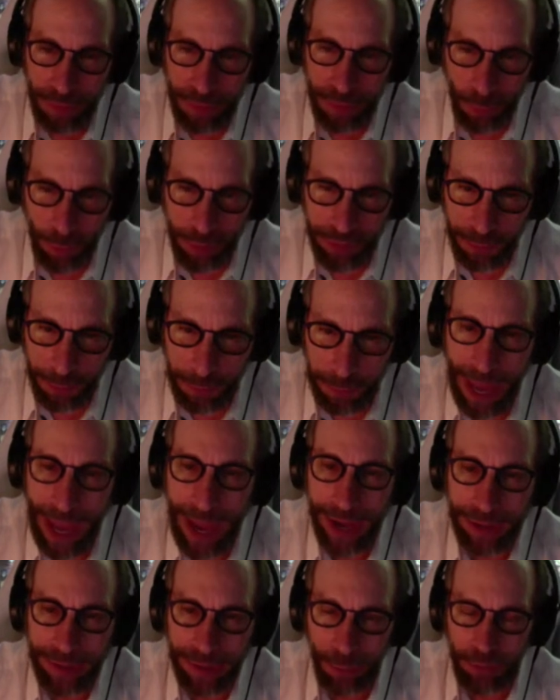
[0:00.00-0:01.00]
there was a
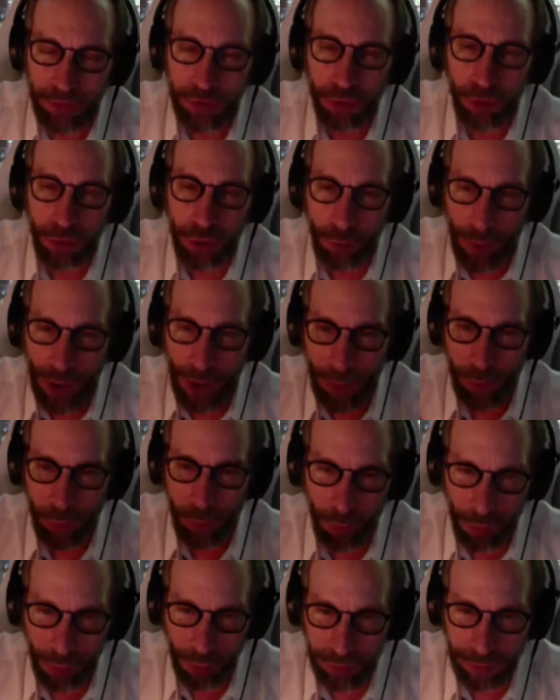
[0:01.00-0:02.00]
bang that was heard around the
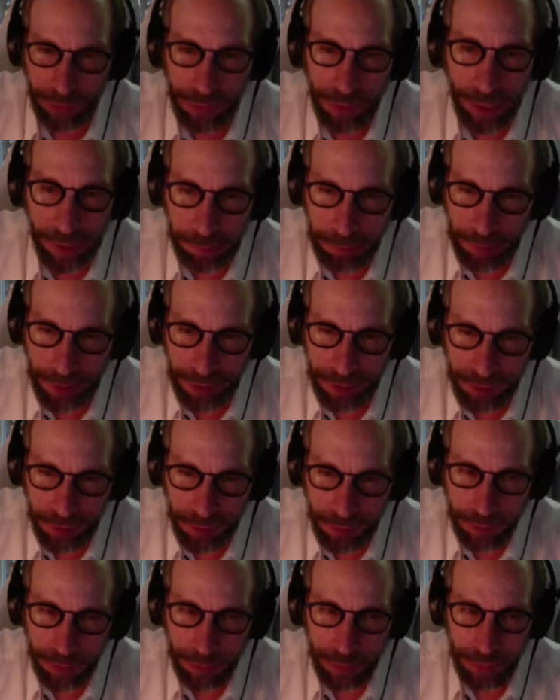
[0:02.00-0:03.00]
world. And click,
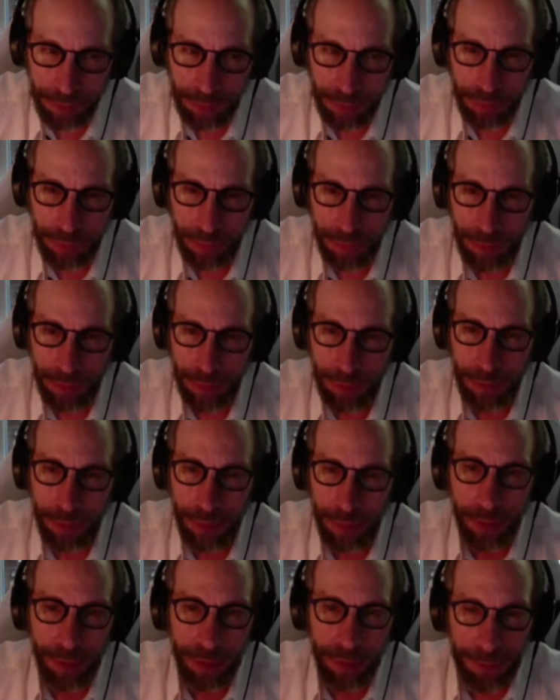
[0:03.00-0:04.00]
please.
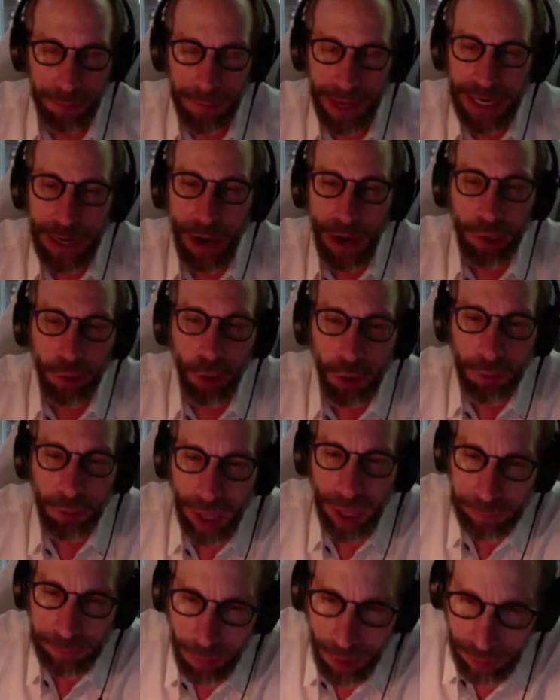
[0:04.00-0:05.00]
It may not look
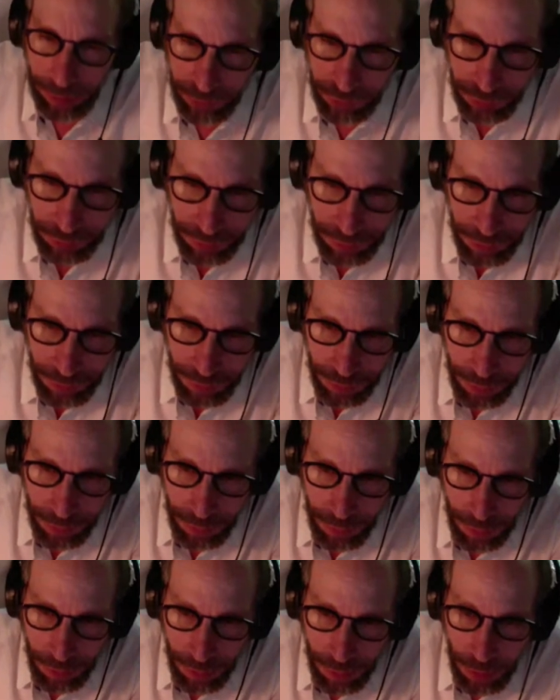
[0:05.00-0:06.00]
like much,
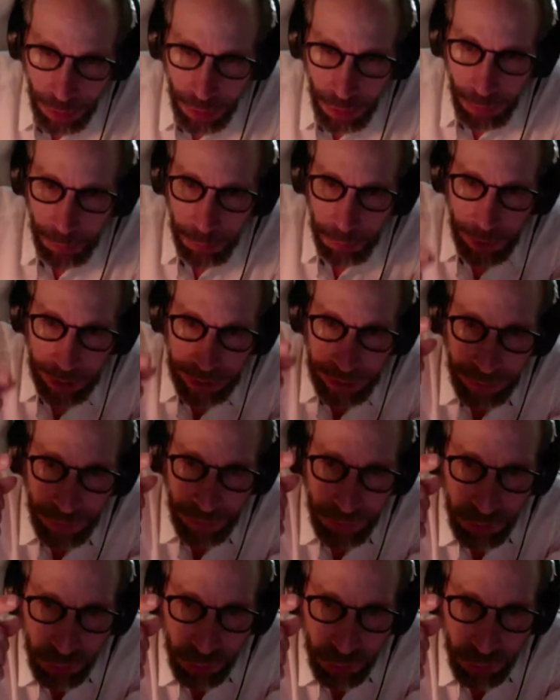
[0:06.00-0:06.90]
but in the